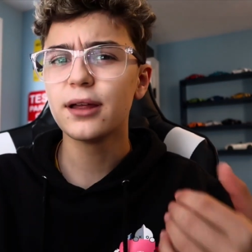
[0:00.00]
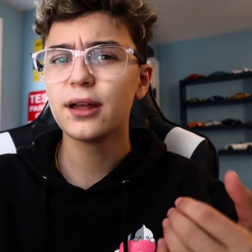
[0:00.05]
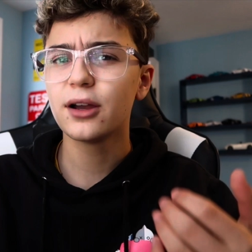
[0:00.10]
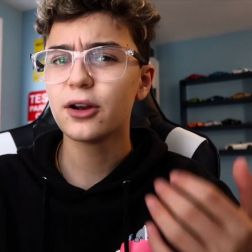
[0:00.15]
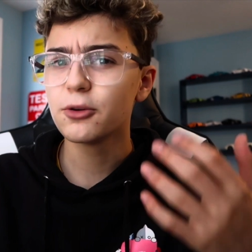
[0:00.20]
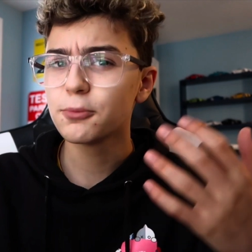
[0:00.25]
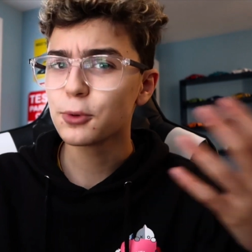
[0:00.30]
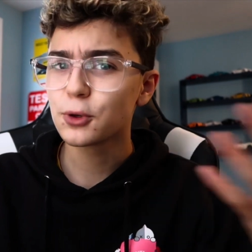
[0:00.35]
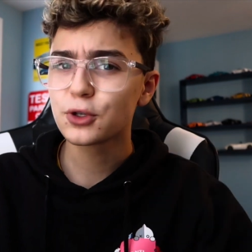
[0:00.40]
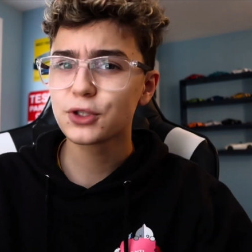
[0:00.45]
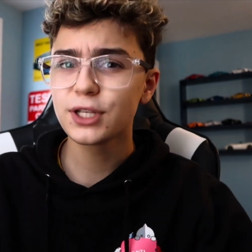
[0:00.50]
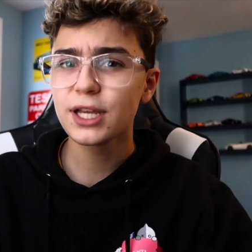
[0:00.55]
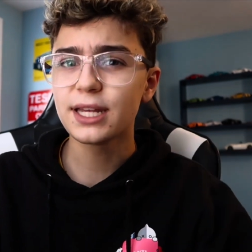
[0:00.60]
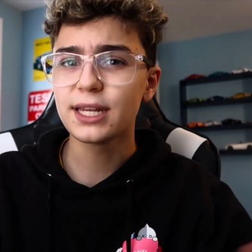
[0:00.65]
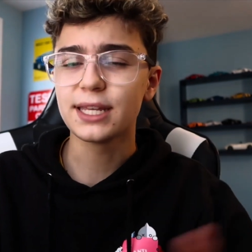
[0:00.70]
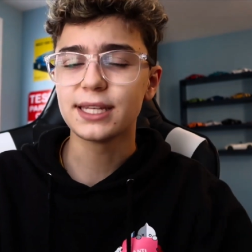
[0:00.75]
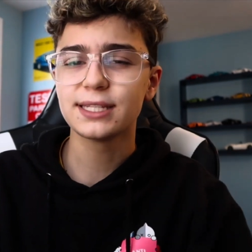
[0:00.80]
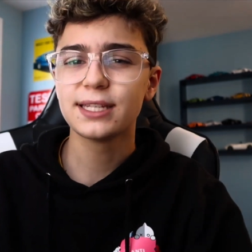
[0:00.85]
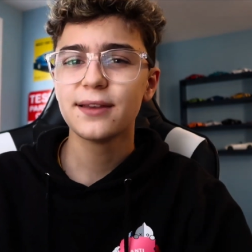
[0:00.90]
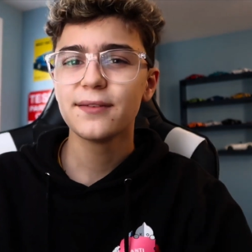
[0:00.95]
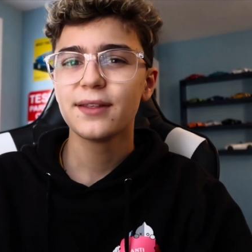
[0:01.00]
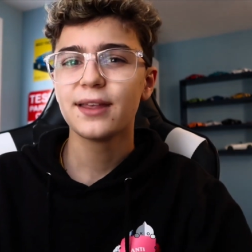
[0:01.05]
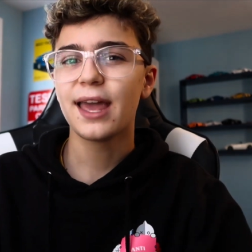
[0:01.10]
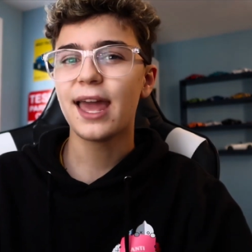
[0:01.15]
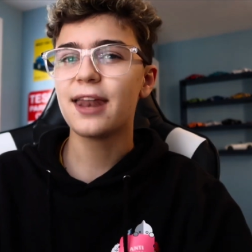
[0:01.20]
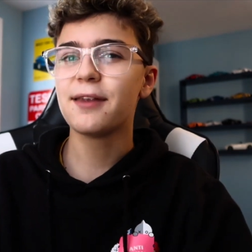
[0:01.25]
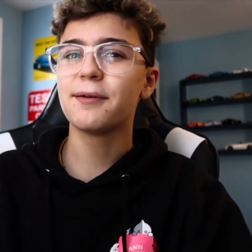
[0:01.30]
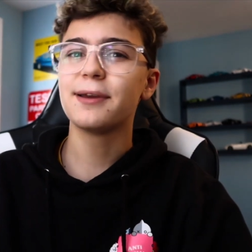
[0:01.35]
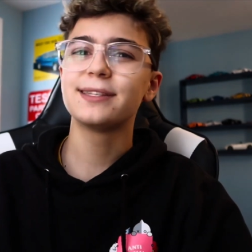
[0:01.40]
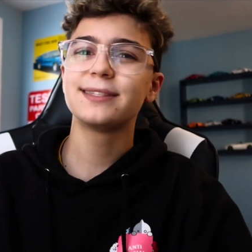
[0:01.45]
Mercedes.
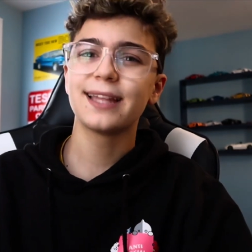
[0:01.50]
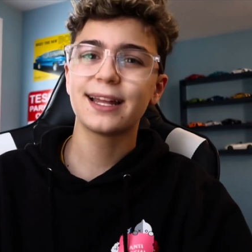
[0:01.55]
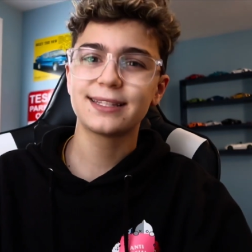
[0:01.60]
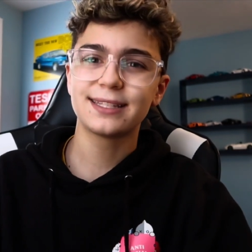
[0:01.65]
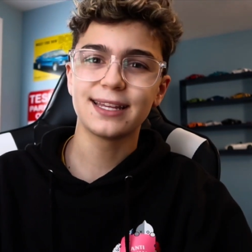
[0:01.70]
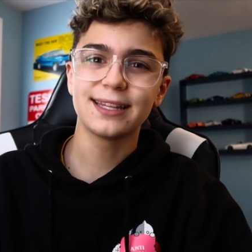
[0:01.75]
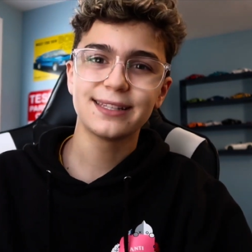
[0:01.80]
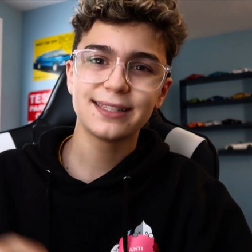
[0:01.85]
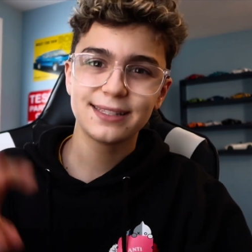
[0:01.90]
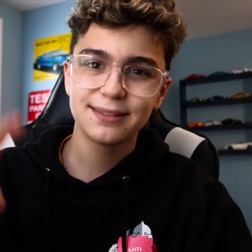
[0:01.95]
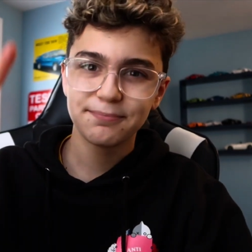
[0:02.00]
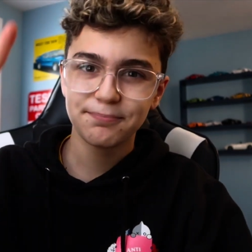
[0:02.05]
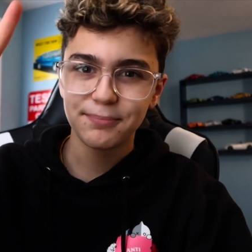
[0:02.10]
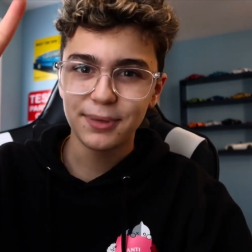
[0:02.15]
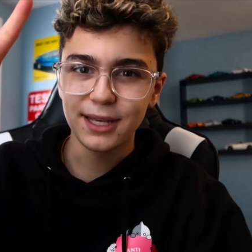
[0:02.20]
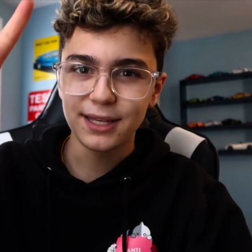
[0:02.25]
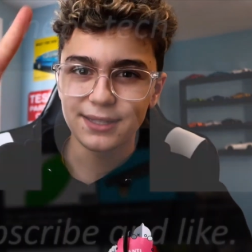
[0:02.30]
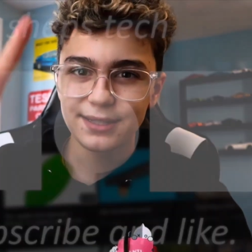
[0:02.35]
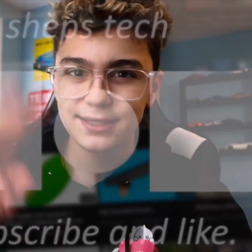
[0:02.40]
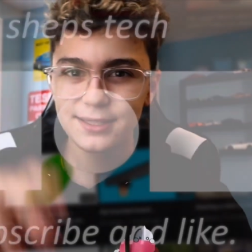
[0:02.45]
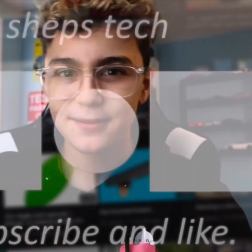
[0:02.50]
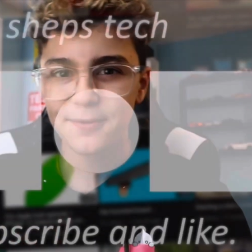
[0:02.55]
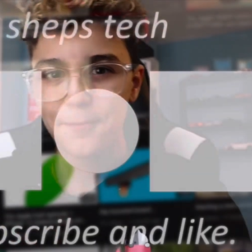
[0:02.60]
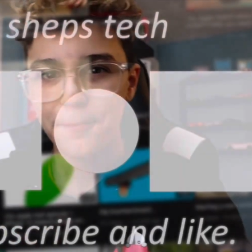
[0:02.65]
Anyways, that's it. Peace.